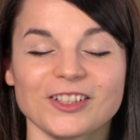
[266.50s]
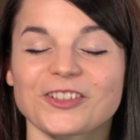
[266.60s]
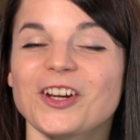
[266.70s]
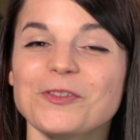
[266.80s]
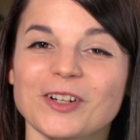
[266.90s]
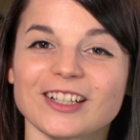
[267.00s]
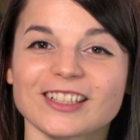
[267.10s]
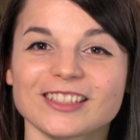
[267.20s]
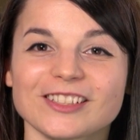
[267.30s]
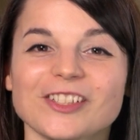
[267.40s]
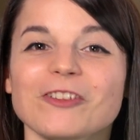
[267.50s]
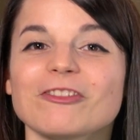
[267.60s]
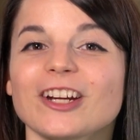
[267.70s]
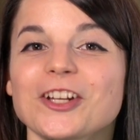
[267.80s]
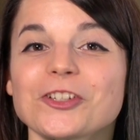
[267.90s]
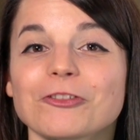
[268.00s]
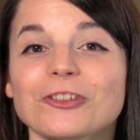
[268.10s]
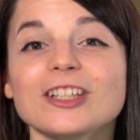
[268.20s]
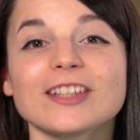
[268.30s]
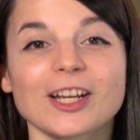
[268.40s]
Great work! Don't forget your
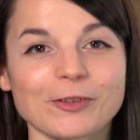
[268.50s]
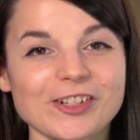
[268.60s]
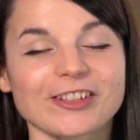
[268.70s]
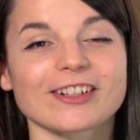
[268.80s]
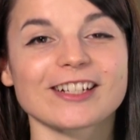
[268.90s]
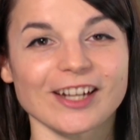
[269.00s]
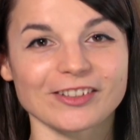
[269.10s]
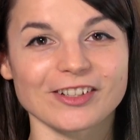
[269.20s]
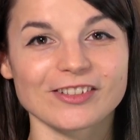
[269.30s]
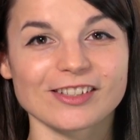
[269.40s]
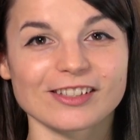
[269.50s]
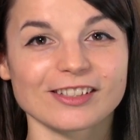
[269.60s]
free language learning downloads.